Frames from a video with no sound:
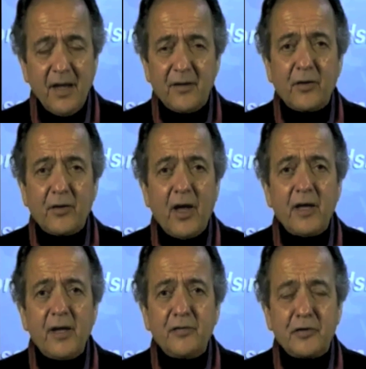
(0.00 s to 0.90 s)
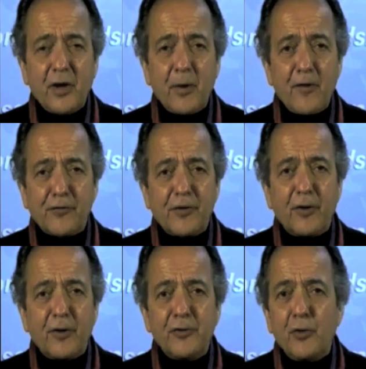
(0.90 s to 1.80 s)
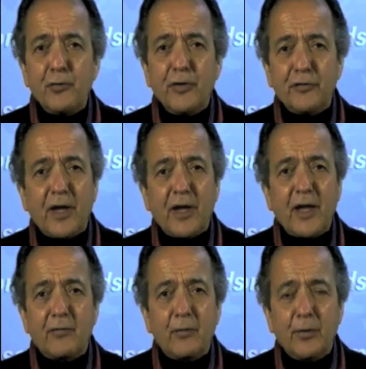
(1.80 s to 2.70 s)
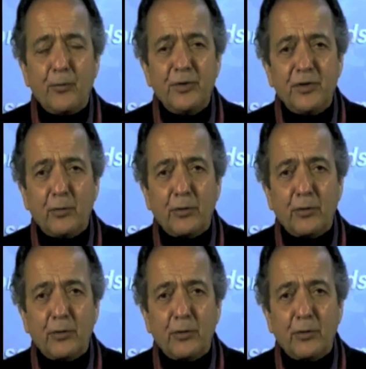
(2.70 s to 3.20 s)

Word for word: I, I stay away from them. The only reason I have we deal